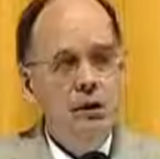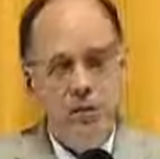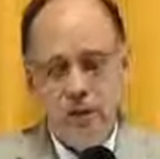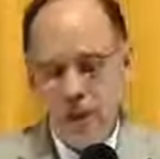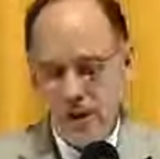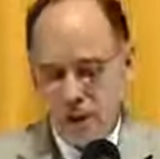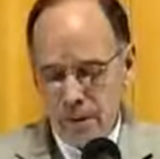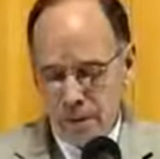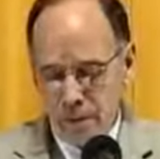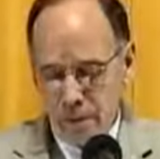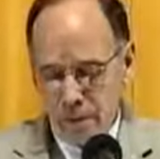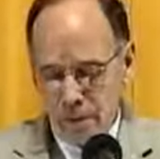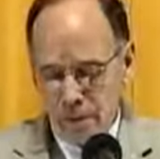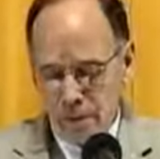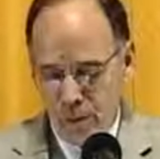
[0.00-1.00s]

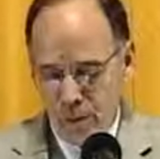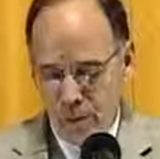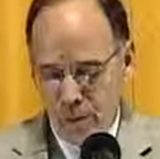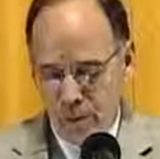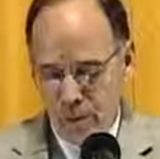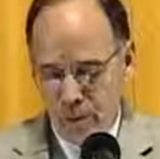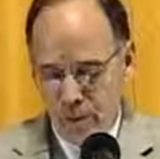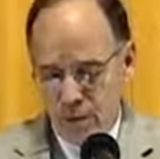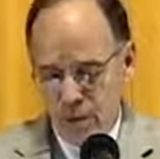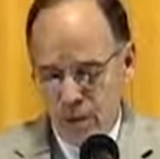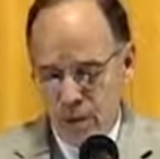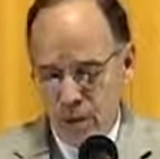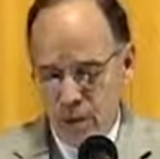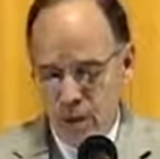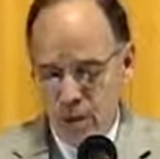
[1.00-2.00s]
Brethren,
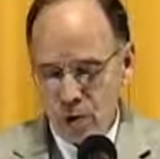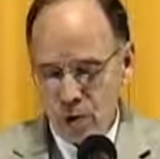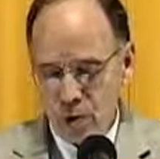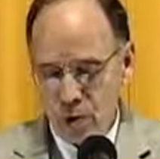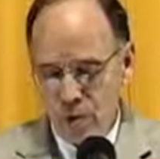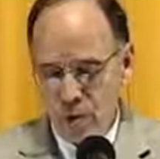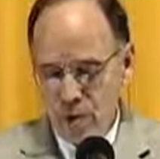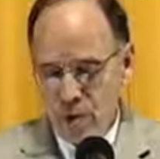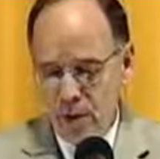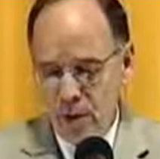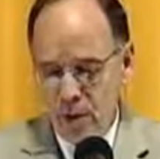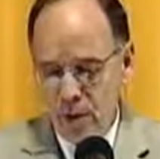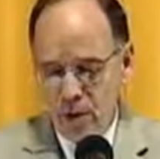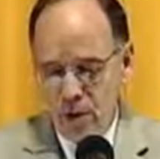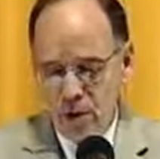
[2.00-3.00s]
girls and women have
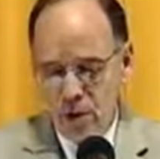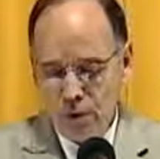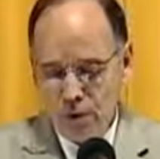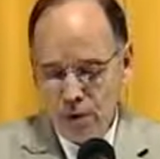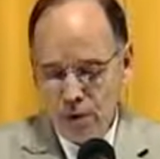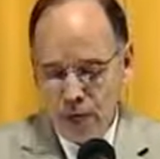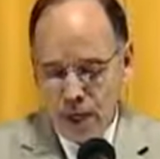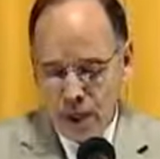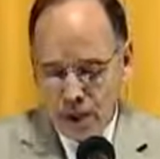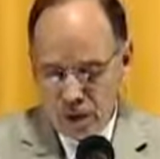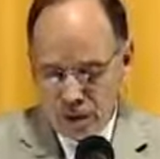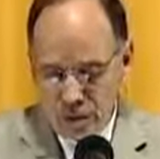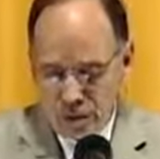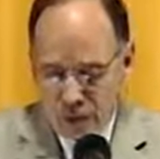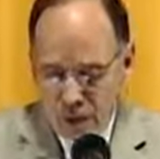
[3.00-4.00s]
been told for the
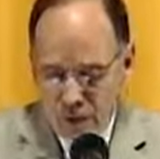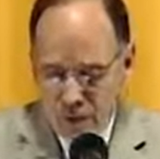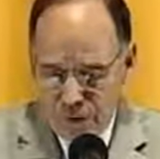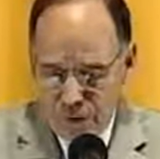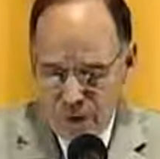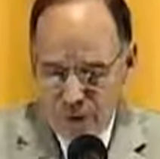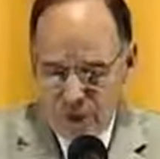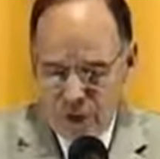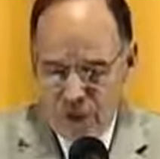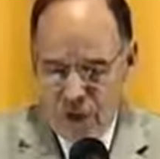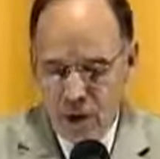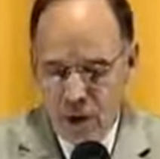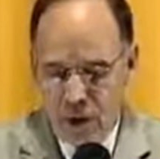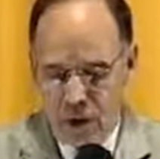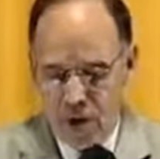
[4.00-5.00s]
last 40 or 50
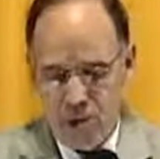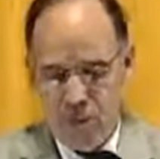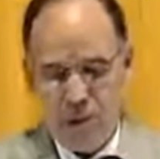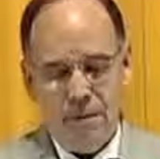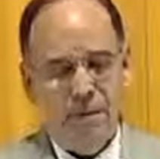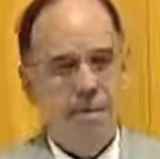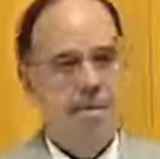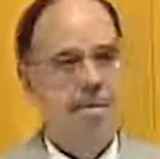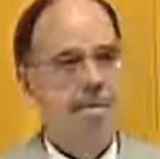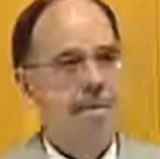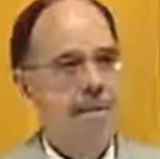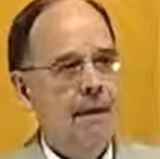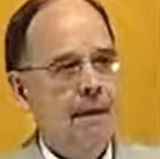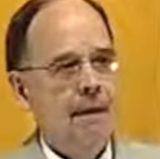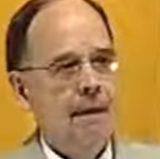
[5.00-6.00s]
years,
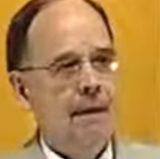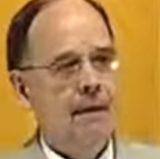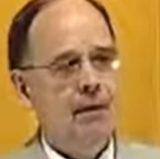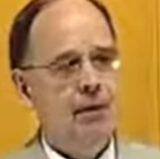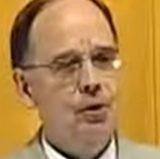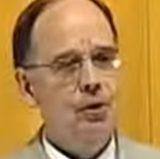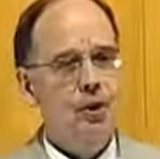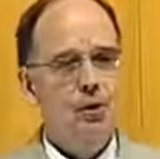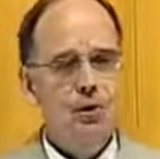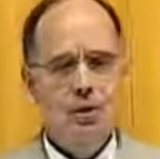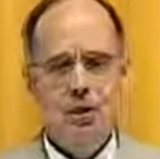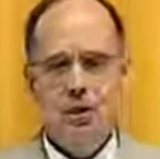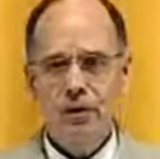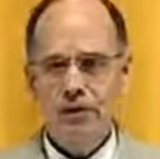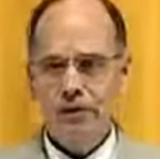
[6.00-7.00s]
there's no
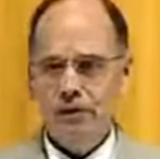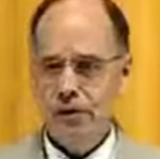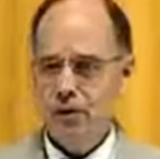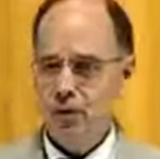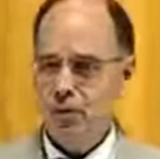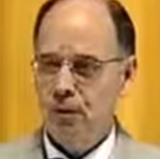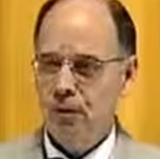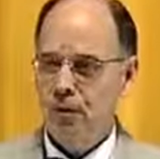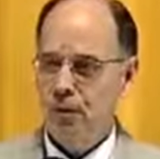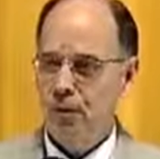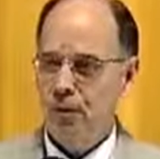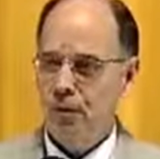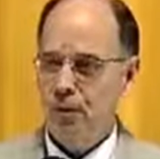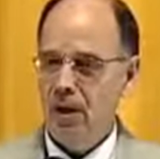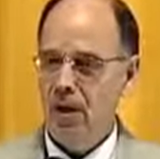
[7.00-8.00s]
difference
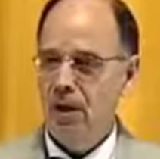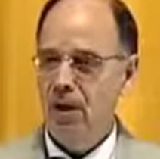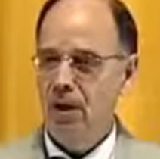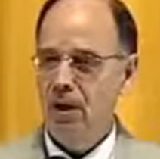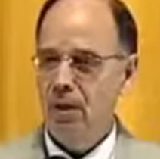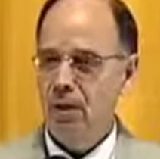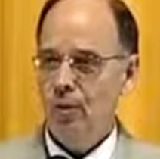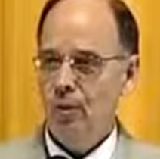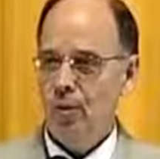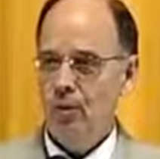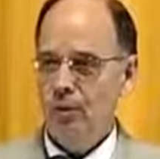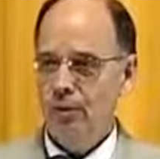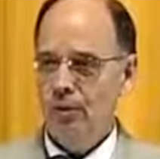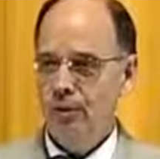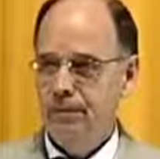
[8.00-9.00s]
between men and
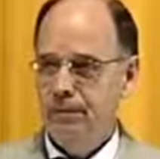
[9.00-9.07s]
women.